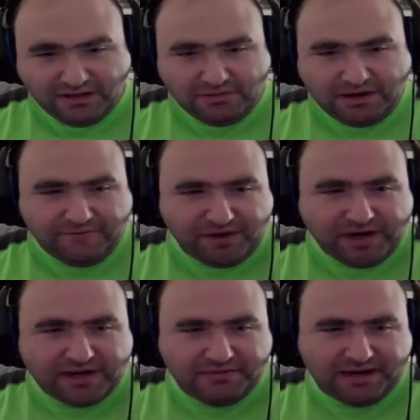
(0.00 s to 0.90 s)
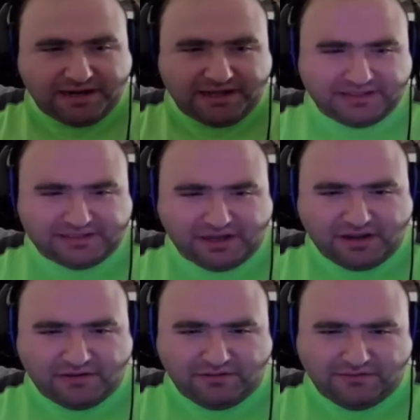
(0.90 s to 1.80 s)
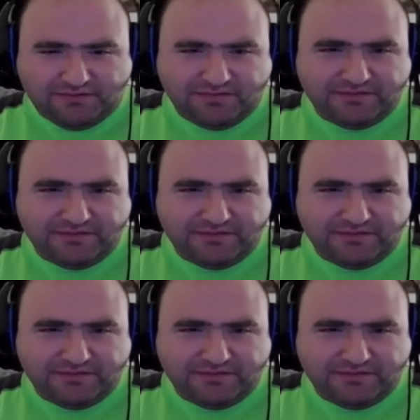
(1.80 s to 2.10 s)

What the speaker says: Alright, Frankie right now. Let's go.